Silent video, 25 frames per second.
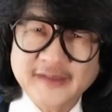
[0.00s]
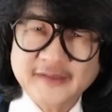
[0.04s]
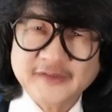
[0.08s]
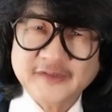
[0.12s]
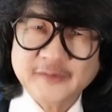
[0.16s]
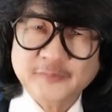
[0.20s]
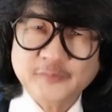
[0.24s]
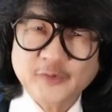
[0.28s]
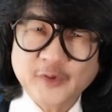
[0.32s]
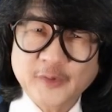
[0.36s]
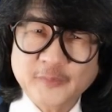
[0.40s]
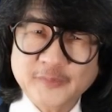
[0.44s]
It's
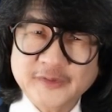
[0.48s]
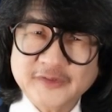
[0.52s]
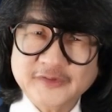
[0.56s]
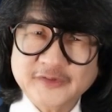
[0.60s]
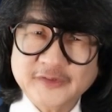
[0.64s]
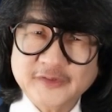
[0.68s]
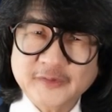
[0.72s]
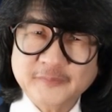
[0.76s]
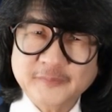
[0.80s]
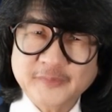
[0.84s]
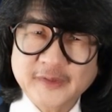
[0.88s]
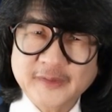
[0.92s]
a promise
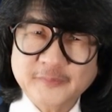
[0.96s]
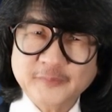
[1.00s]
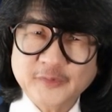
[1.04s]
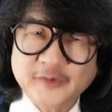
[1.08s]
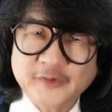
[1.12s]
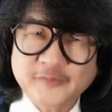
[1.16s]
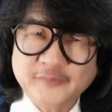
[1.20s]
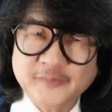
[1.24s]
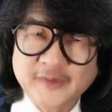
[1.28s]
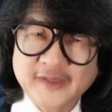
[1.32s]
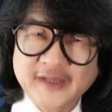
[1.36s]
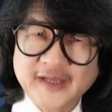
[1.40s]
to the
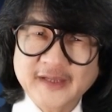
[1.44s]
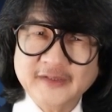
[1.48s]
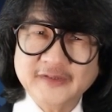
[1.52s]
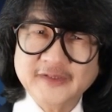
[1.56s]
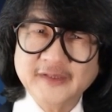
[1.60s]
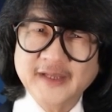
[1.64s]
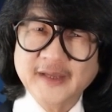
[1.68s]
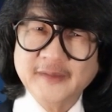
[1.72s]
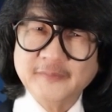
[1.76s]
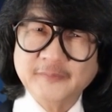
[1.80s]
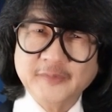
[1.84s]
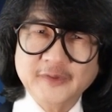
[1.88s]
people of
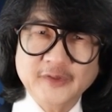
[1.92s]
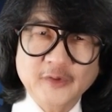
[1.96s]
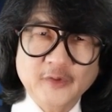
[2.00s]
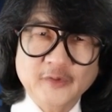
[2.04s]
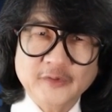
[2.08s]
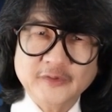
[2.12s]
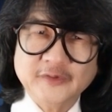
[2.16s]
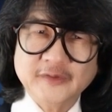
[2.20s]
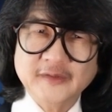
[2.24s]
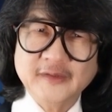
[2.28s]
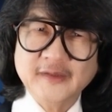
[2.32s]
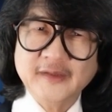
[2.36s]
Malaysia and
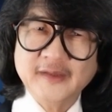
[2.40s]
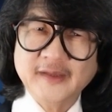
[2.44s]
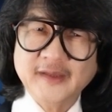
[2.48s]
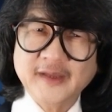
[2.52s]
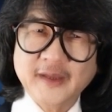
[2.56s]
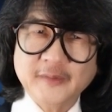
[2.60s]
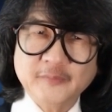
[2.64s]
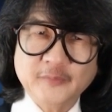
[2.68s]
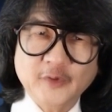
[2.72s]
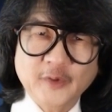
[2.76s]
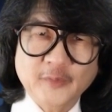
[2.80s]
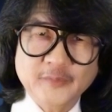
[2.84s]
beyond,
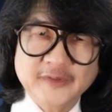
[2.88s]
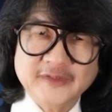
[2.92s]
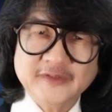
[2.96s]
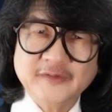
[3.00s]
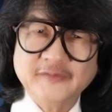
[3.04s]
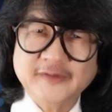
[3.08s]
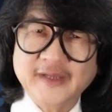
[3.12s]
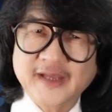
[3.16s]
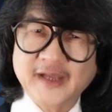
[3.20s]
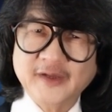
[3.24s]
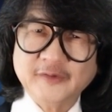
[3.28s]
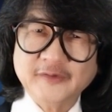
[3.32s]
a promise
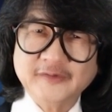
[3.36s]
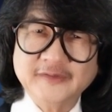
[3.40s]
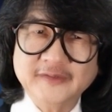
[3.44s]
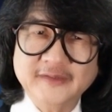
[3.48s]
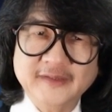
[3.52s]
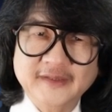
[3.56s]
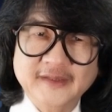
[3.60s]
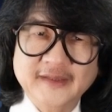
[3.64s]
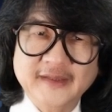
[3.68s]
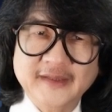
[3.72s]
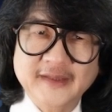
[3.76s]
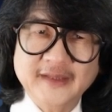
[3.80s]
of health,
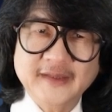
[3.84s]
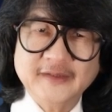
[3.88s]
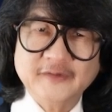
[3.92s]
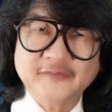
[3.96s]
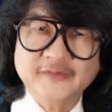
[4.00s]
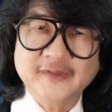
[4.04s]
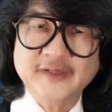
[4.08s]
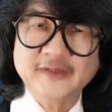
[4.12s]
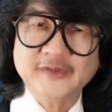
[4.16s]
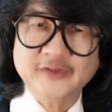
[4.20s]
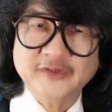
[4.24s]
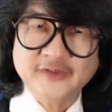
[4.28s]

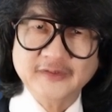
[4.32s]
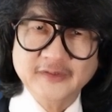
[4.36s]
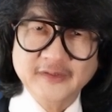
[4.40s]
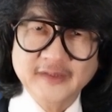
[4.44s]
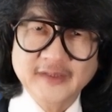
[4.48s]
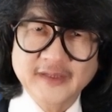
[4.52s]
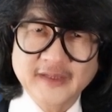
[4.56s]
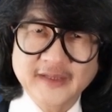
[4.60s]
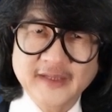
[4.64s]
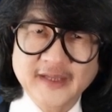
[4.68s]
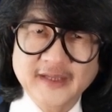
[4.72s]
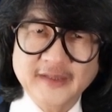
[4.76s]
innovation,
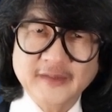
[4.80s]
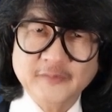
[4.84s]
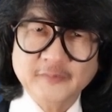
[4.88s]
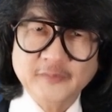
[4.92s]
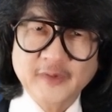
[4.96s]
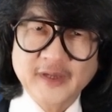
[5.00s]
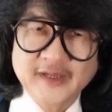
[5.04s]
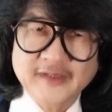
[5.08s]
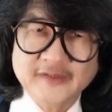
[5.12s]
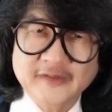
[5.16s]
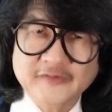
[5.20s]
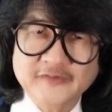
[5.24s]
and a
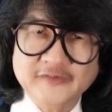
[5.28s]
brighter